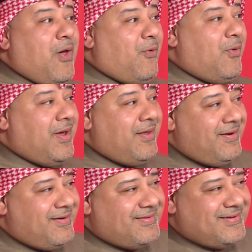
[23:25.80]

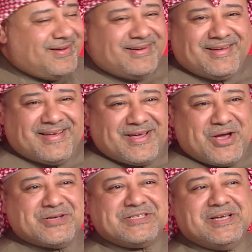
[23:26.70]
Well,
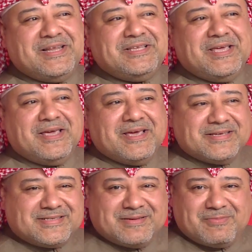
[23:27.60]
hostility
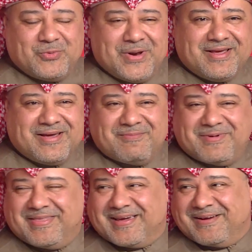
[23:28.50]
is welcome
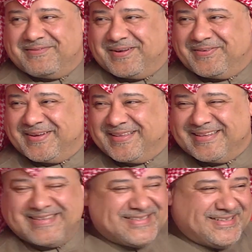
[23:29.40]
in the government,
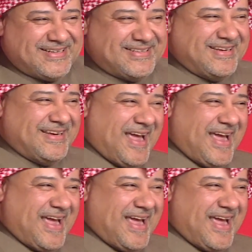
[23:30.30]
isn't it?